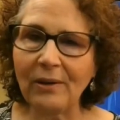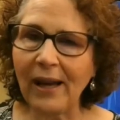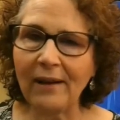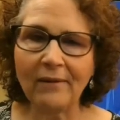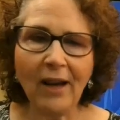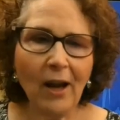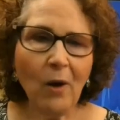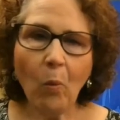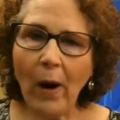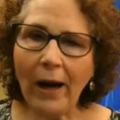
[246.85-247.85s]
and
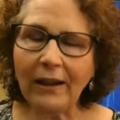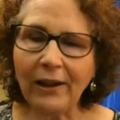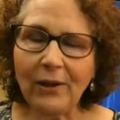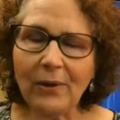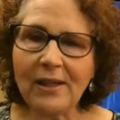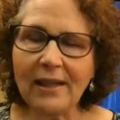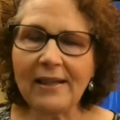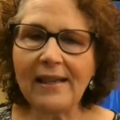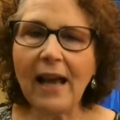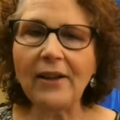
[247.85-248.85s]
widely used in
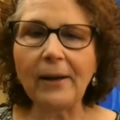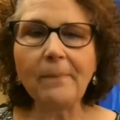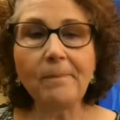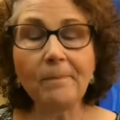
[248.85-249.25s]
selling,